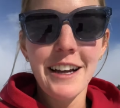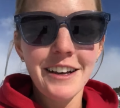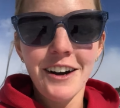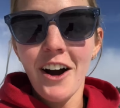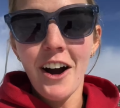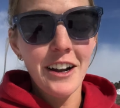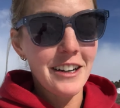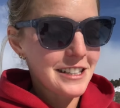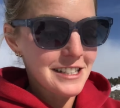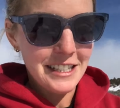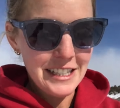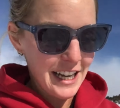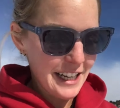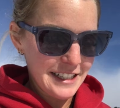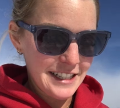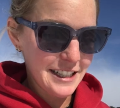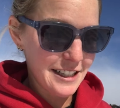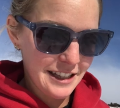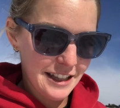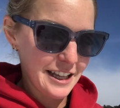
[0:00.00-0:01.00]
Honestly, I
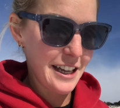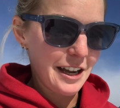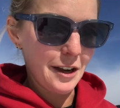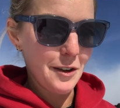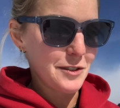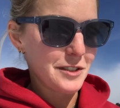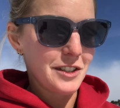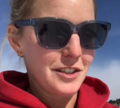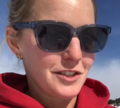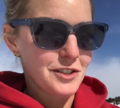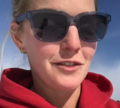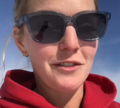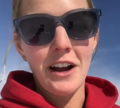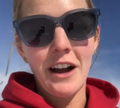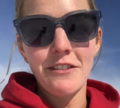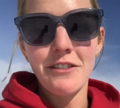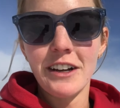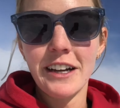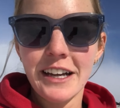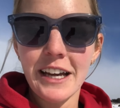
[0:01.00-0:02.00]
didn't think I was going to
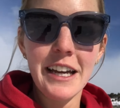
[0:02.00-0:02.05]
survive.